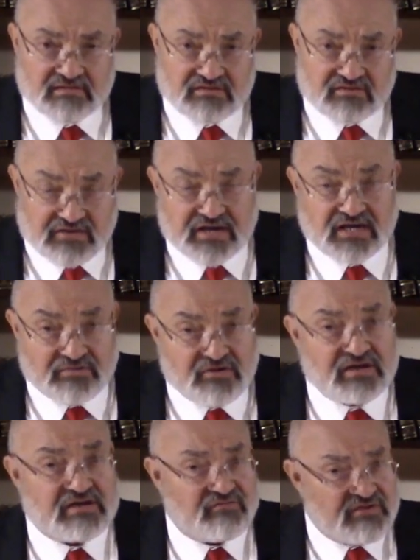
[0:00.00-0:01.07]
to create a
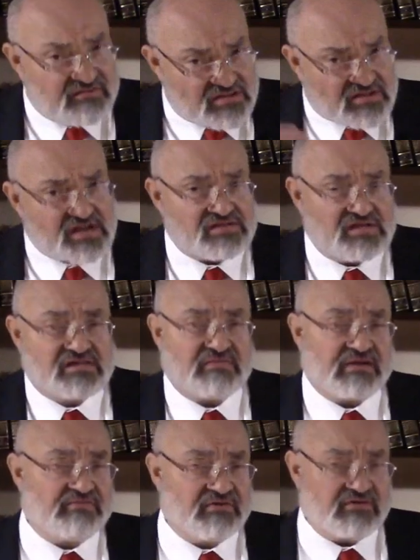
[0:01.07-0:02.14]
community, and we've discussed this in
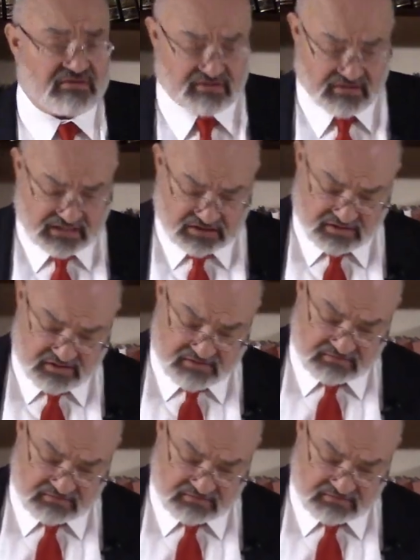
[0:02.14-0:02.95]
my earlier lectures,